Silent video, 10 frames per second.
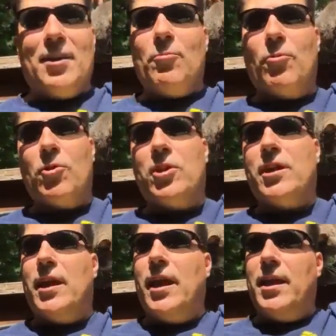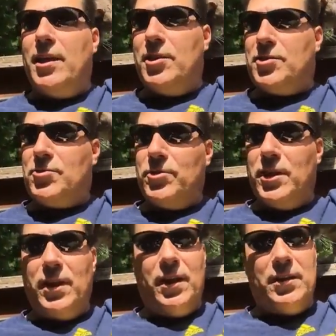When we're looking at industry
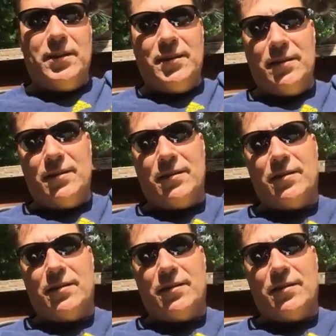analysis,